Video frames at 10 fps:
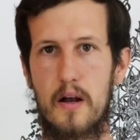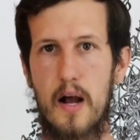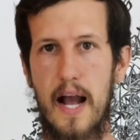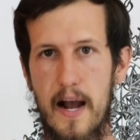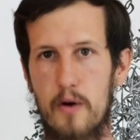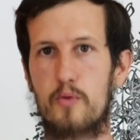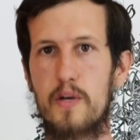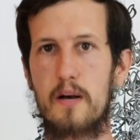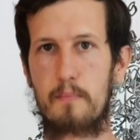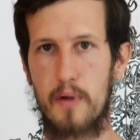how do
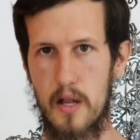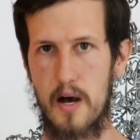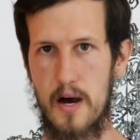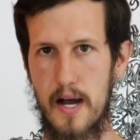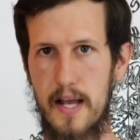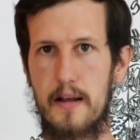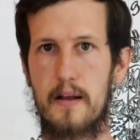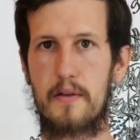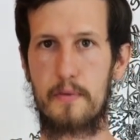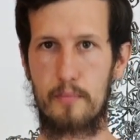we apply
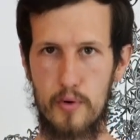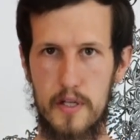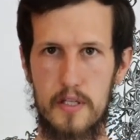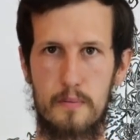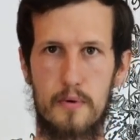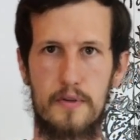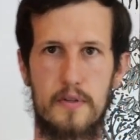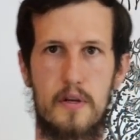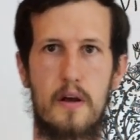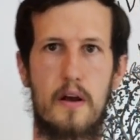the
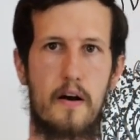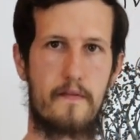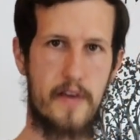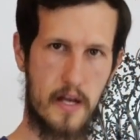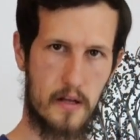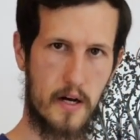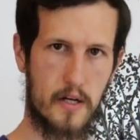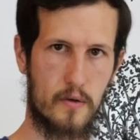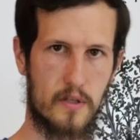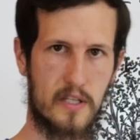principles of
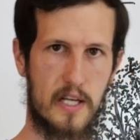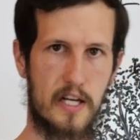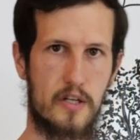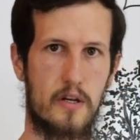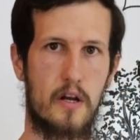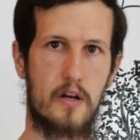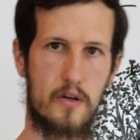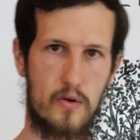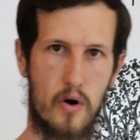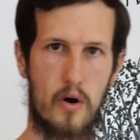ecological succession
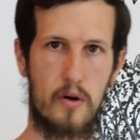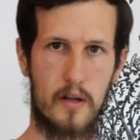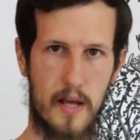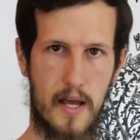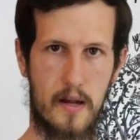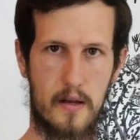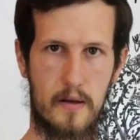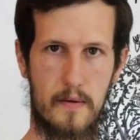to our land?